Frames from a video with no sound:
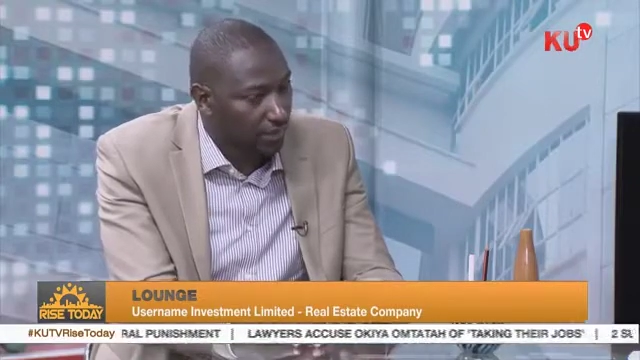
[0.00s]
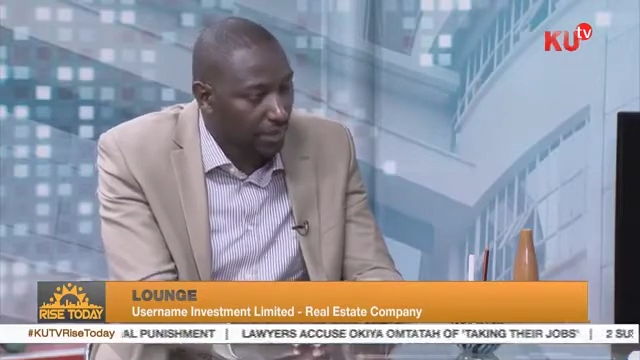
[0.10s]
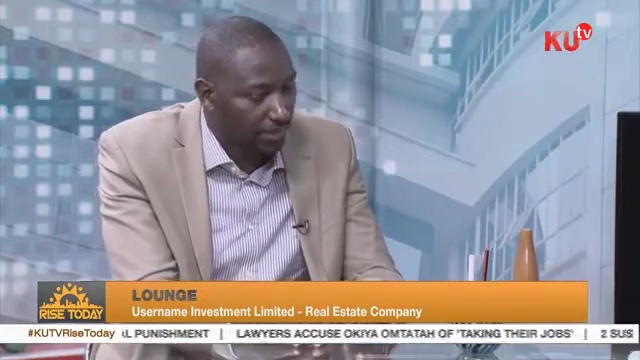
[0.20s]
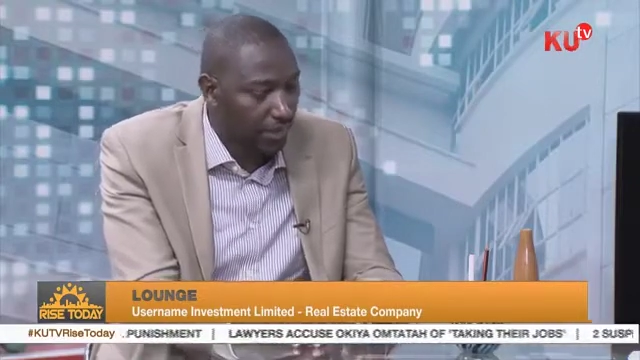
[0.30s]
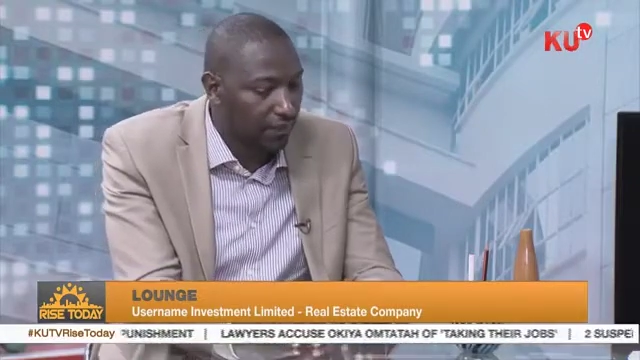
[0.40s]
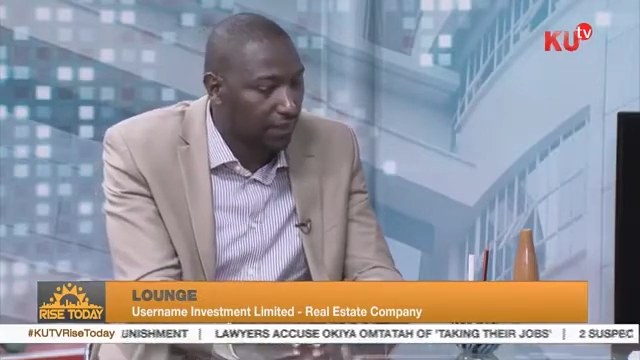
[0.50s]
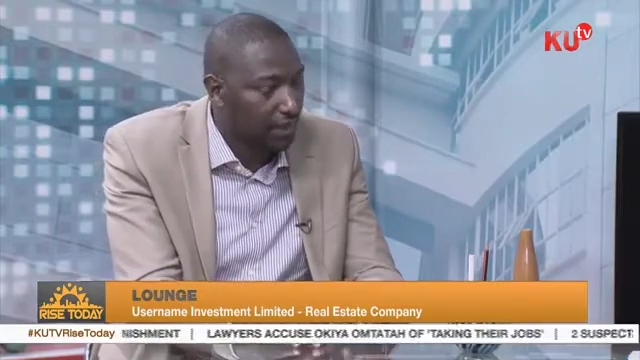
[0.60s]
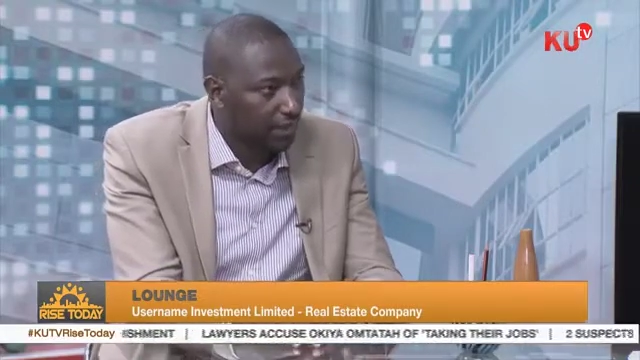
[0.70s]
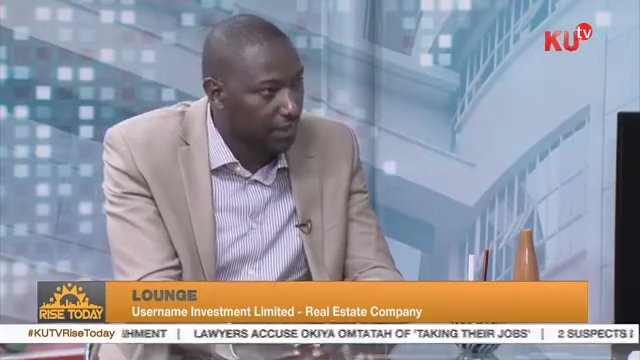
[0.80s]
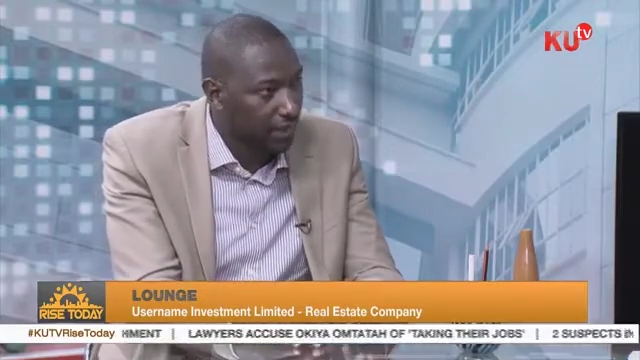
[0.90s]
Big Four
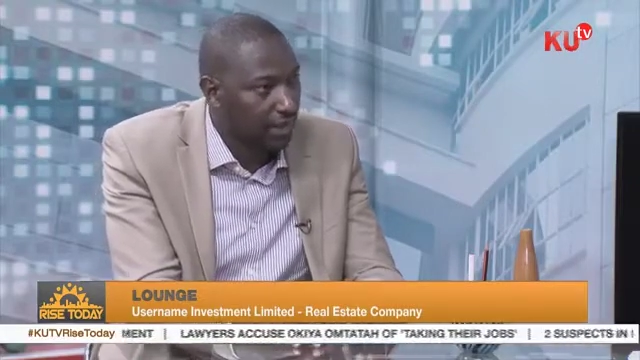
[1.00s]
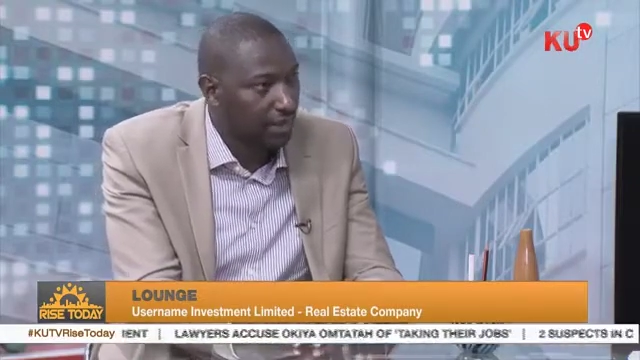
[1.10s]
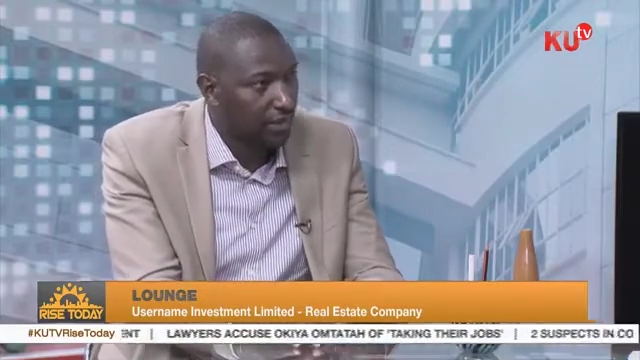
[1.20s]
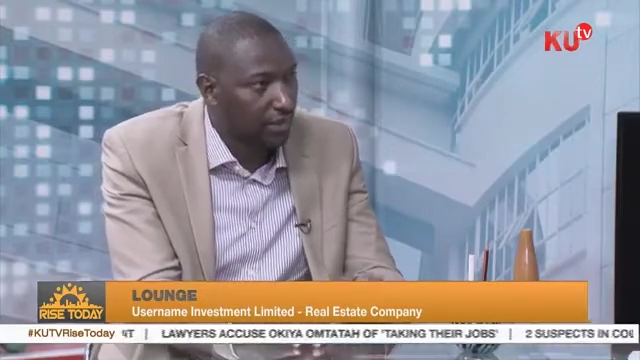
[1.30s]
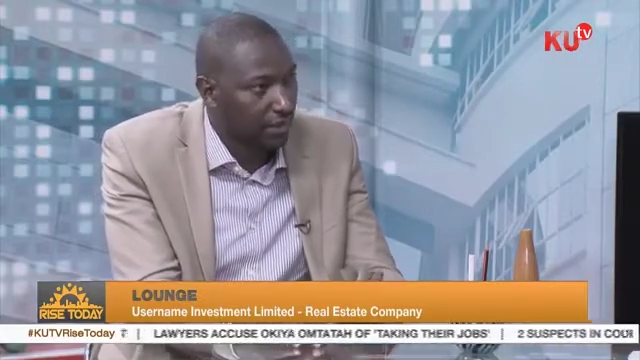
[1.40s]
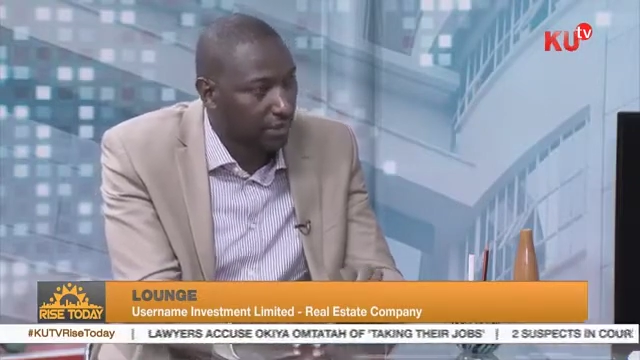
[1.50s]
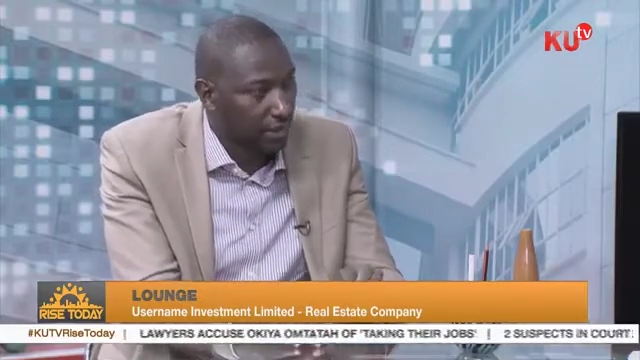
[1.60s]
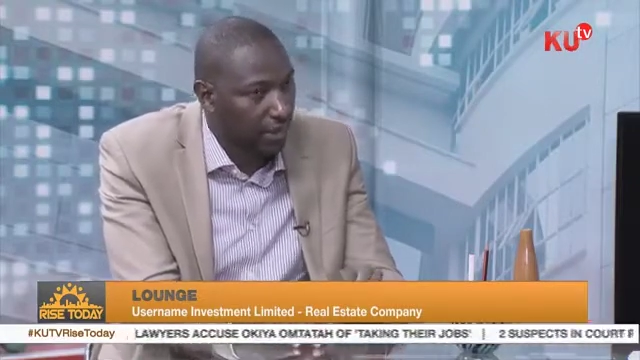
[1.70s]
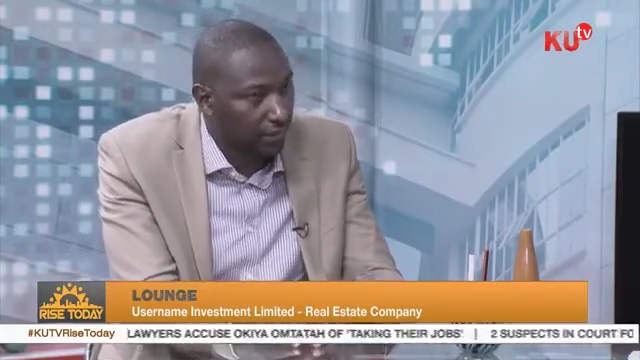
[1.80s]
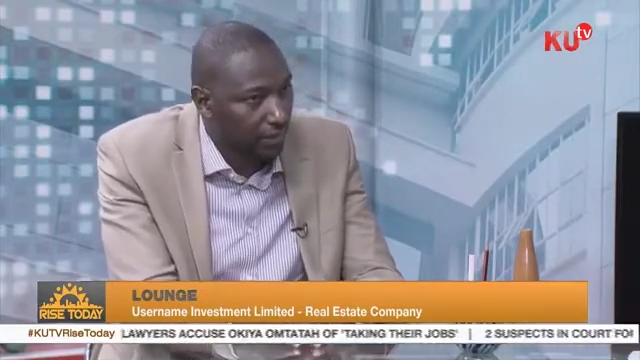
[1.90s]
agenda,
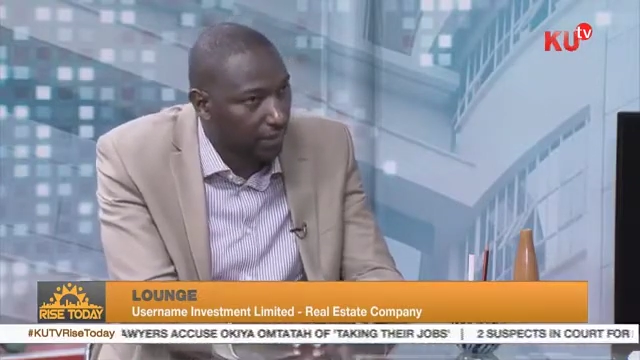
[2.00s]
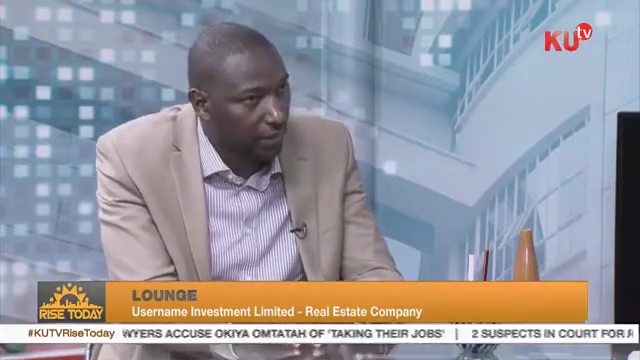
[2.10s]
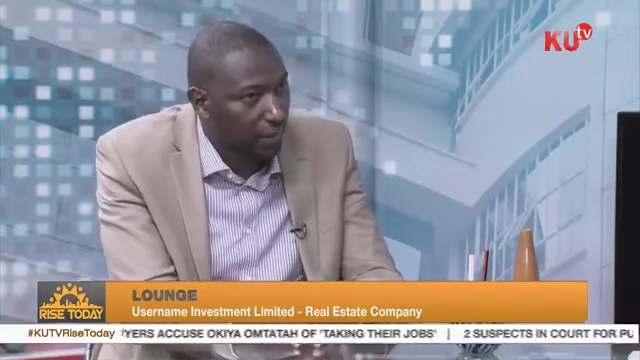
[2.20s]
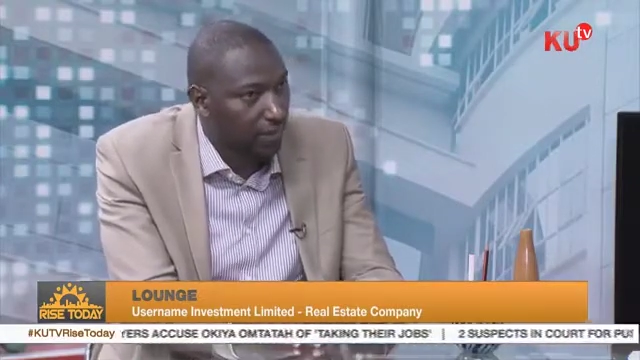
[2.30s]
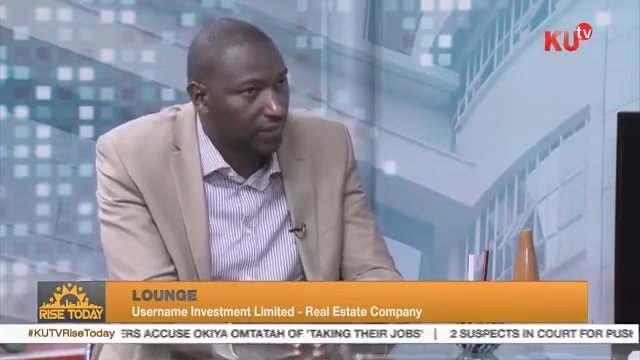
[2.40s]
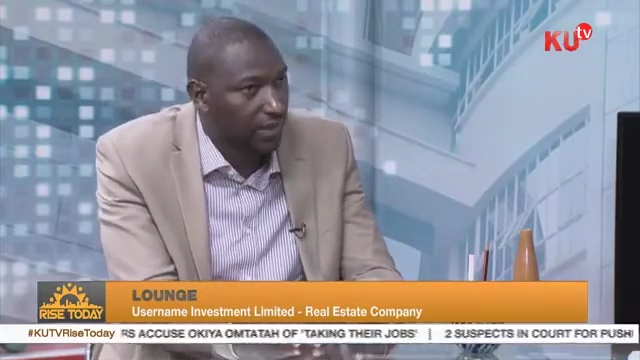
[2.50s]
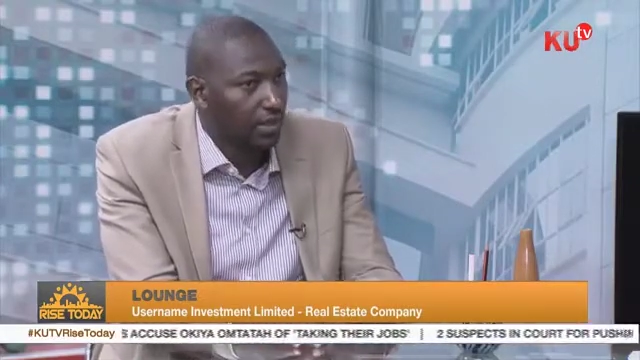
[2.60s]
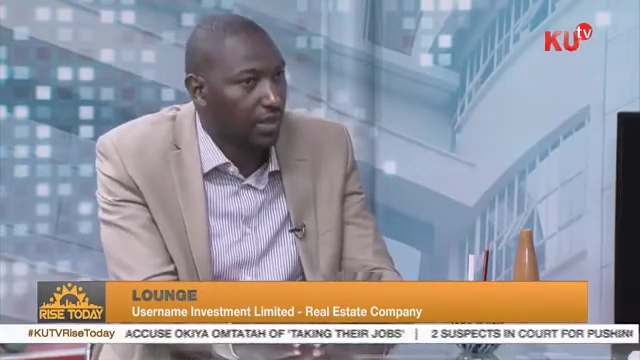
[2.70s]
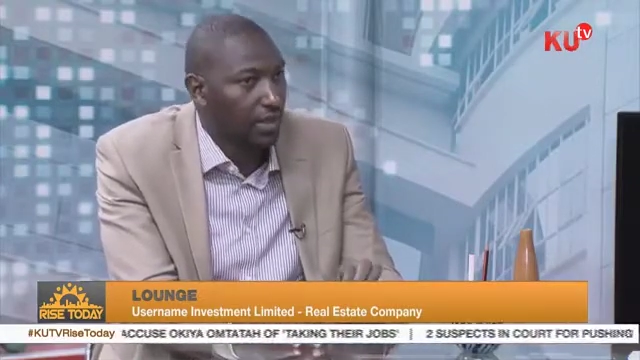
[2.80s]
affordable housing,